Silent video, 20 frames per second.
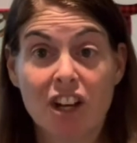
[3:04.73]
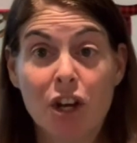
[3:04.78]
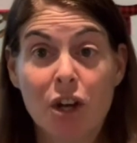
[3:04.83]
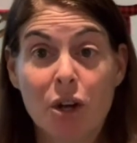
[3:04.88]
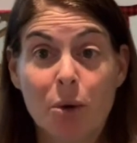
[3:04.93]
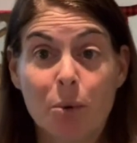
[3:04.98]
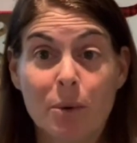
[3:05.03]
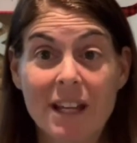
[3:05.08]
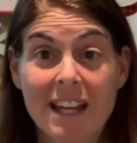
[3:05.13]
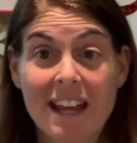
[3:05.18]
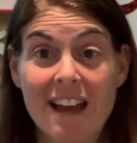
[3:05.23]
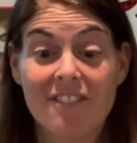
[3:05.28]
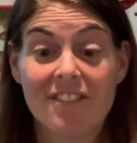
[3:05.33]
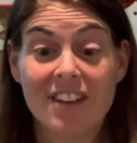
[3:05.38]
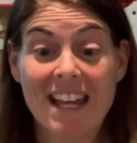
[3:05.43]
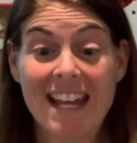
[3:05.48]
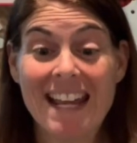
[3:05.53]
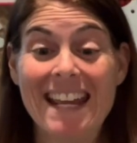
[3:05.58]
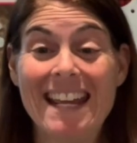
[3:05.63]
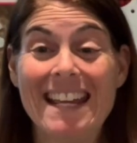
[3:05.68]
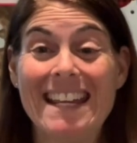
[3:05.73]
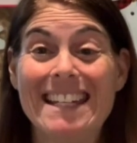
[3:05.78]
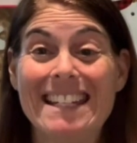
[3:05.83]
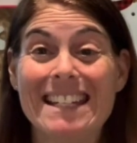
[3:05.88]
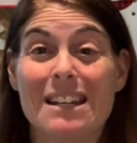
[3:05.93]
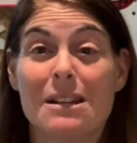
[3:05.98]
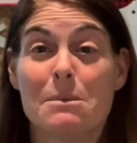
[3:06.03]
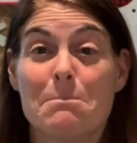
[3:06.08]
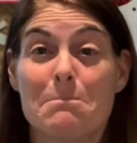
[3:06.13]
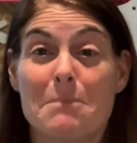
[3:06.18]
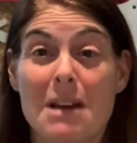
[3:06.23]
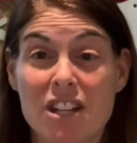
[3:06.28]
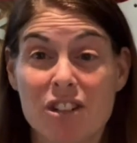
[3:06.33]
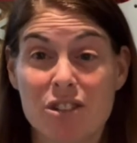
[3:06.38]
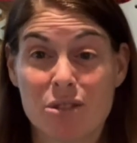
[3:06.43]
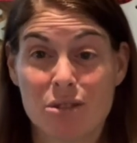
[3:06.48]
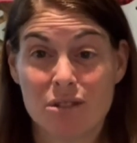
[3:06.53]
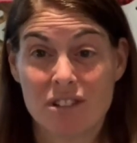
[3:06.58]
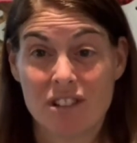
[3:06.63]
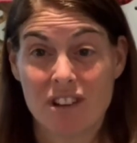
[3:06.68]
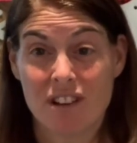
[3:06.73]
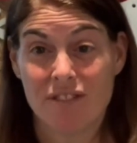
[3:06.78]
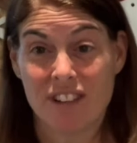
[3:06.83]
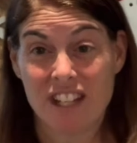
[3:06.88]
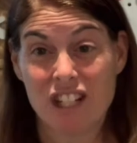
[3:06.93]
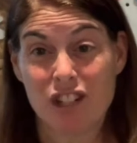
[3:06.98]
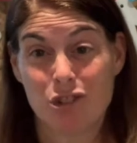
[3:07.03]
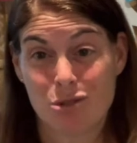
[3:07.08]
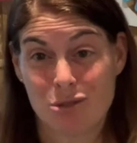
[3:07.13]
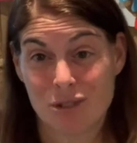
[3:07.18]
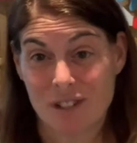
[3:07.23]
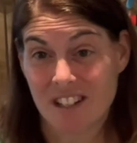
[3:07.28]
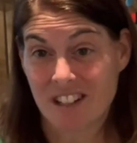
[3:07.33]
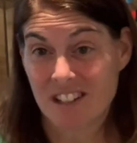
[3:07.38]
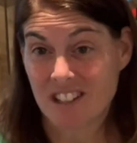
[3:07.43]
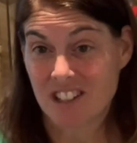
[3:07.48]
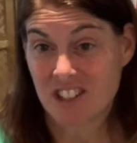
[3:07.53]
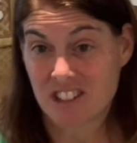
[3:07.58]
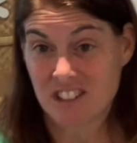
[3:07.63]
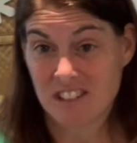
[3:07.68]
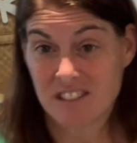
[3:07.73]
we have 8 measures of introduction